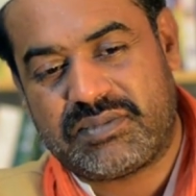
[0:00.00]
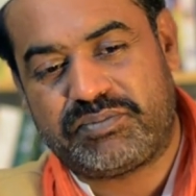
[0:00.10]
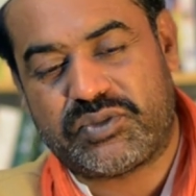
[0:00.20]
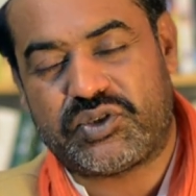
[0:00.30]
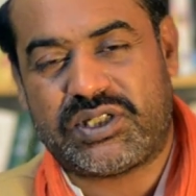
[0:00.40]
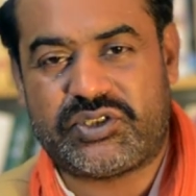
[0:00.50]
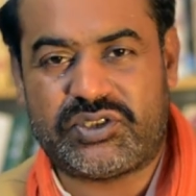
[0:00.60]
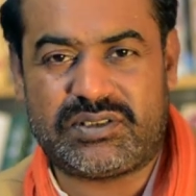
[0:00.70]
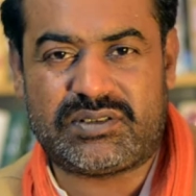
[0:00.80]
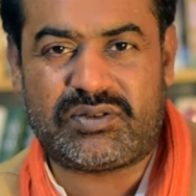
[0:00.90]

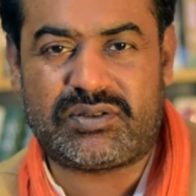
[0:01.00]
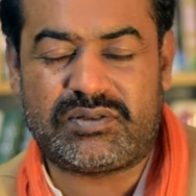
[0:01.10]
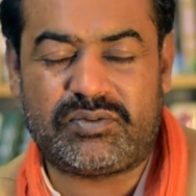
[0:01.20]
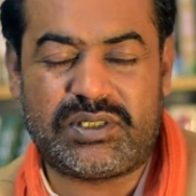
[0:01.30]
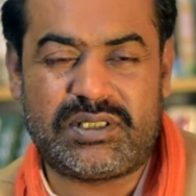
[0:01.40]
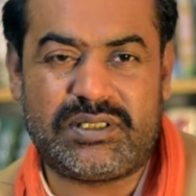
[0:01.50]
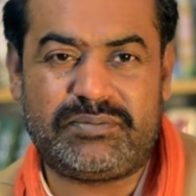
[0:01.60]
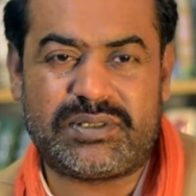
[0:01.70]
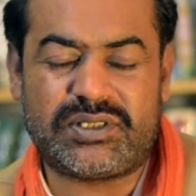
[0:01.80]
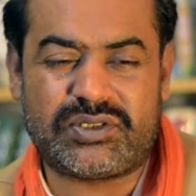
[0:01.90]
possessions or the worldly
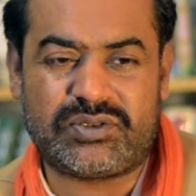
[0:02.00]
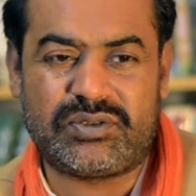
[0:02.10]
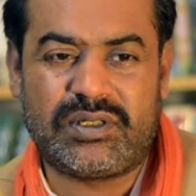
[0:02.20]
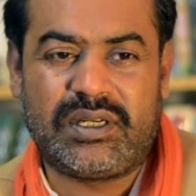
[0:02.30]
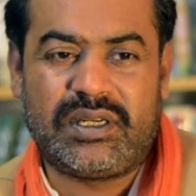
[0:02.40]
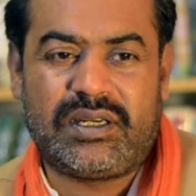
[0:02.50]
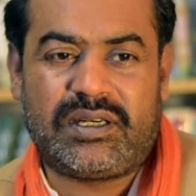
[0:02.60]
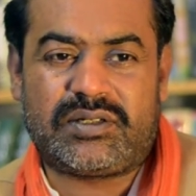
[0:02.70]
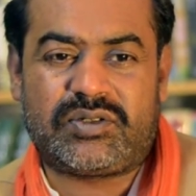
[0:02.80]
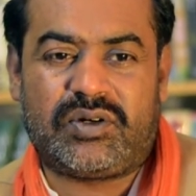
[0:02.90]
pursuit
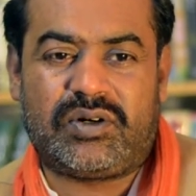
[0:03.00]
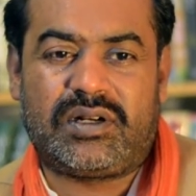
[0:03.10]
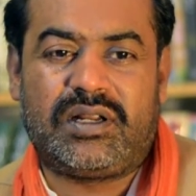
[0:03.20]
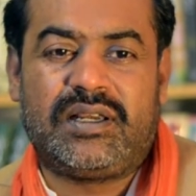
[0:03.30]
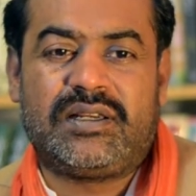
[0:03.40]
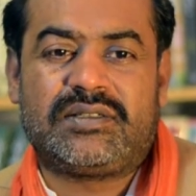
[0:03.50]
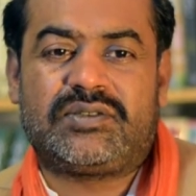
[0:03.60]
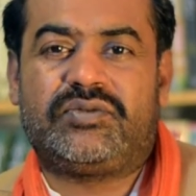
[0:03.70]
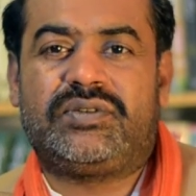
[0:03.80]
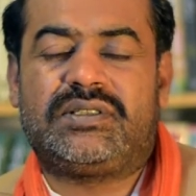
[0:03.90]
at all,
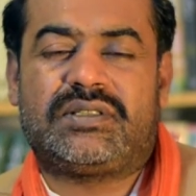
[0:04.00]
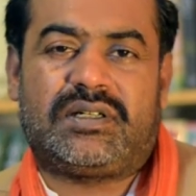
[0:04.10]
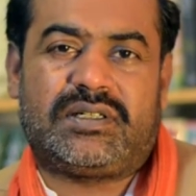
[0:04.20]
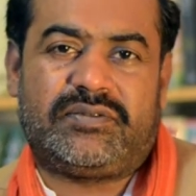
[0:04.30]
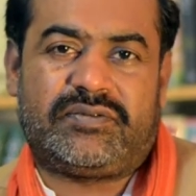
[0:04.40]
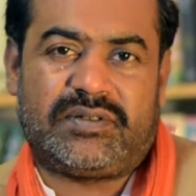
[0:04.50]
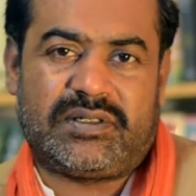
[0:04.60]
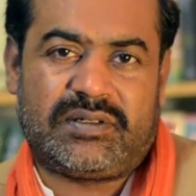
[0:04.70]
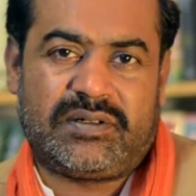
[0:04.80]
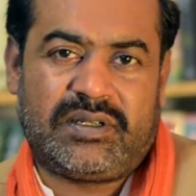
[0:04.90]
Sufis are different.
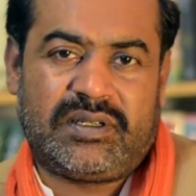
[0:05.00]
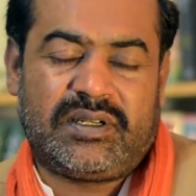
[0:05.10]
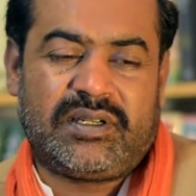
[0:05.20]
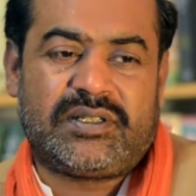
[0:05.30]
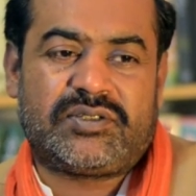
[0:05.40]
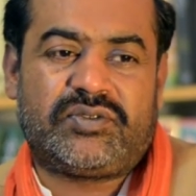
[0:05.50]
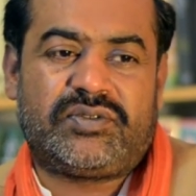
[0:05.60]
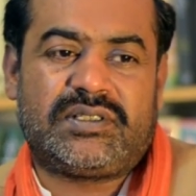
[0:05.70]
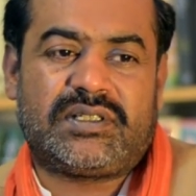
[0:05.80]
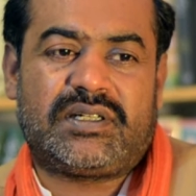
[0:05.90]

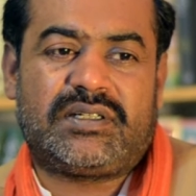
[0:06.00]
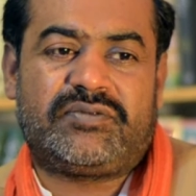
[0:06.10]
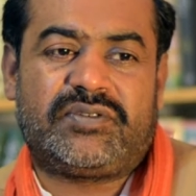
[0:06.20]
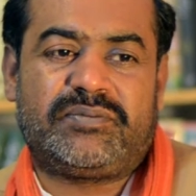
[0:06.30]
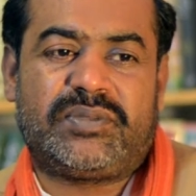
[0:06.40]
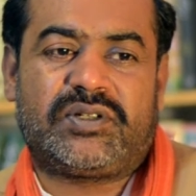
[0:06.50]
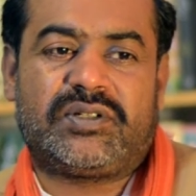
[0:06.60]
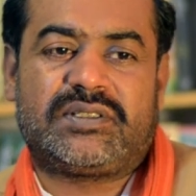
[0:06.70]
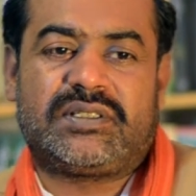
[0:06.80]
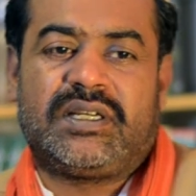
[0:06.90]
Sufis are different
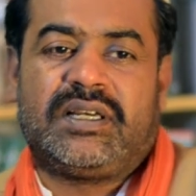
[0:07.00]
because